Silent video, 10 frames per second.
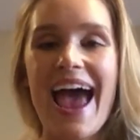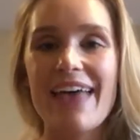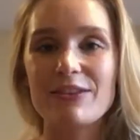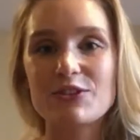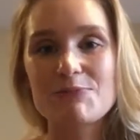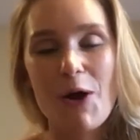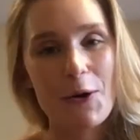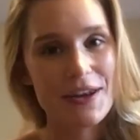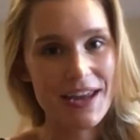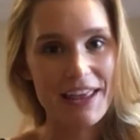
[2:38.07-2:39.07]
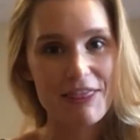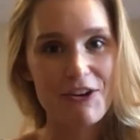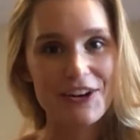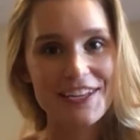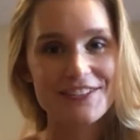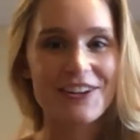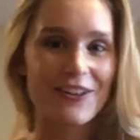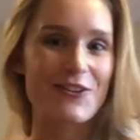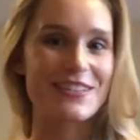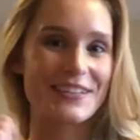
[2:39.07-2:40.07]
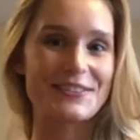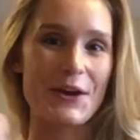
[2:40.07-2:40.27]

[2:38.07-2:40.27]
and then tomorrow at 9:30 is our closing.